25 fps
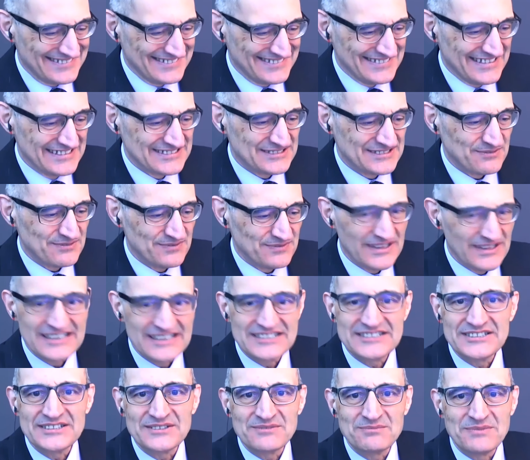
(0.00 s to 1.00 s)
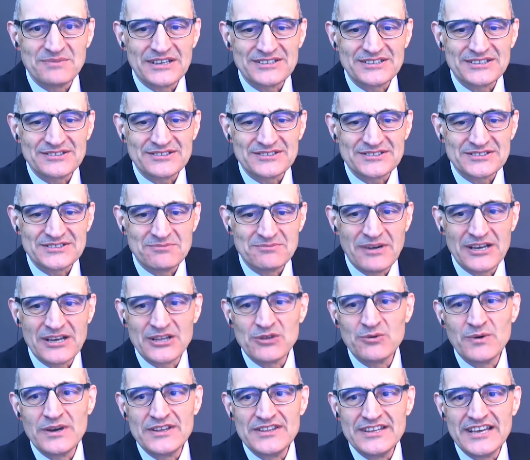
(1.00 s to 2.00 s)
Lots of flashing pictures. By
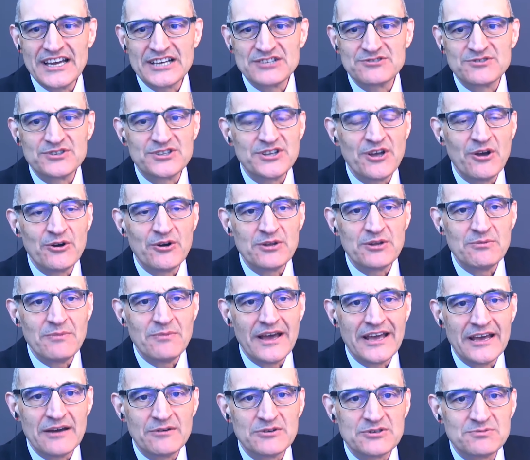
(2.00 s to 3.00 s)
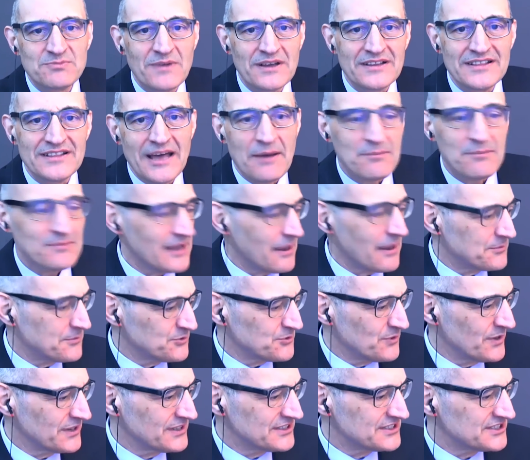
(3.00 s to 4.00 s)
the way, the extra Tony Mayo is my laptop
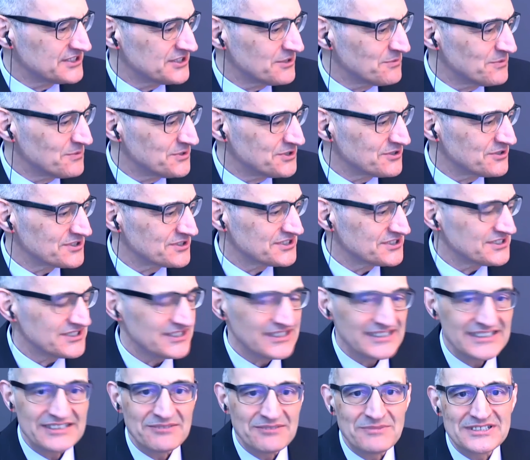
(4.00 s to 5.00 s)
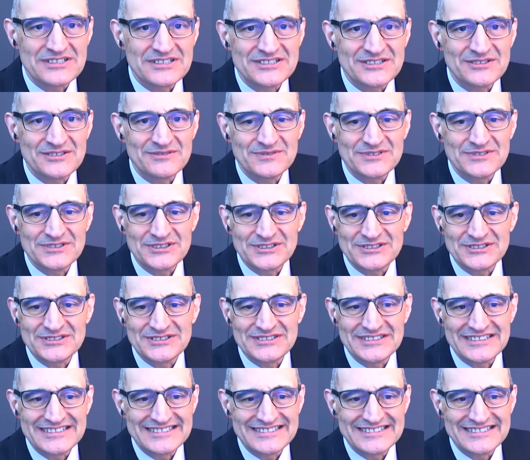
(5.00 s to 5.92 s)
so I can see what you're seeing, give myself a little